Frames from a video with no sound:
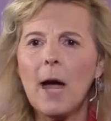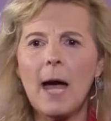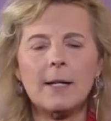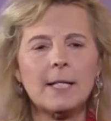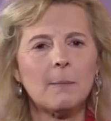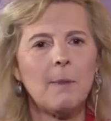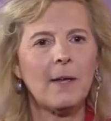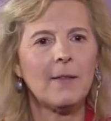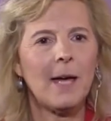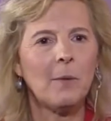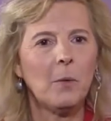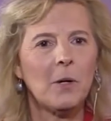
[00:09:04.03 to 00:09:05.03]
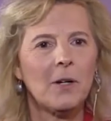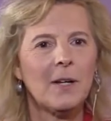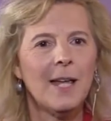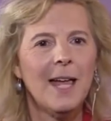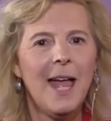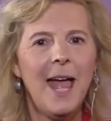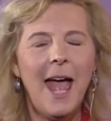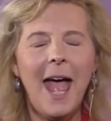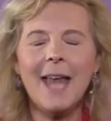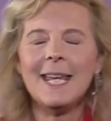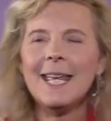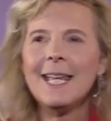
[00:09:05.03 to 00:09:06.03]
how to spell that word?"
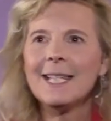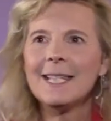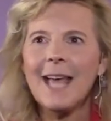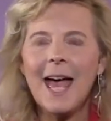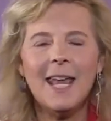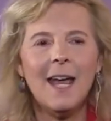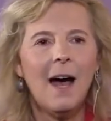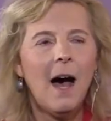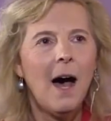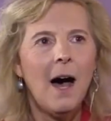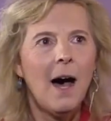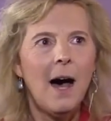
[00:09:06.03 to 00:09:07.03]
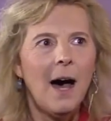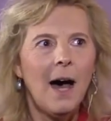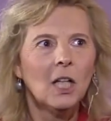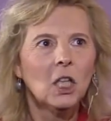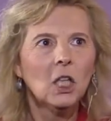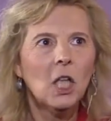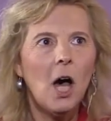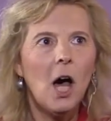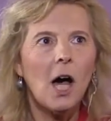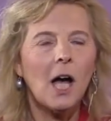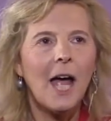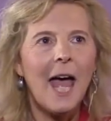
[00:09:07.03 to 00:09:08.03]
And he said,
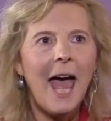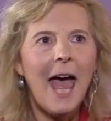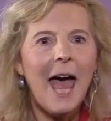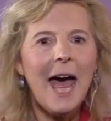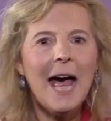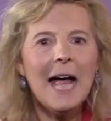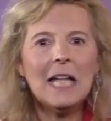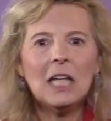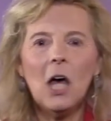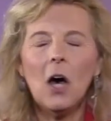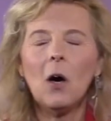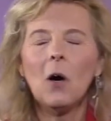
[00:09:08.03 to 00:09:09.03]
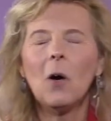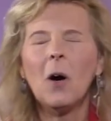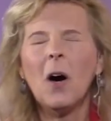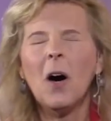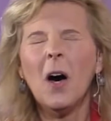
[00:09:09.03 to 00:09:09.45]
"Long, L-O-N-G."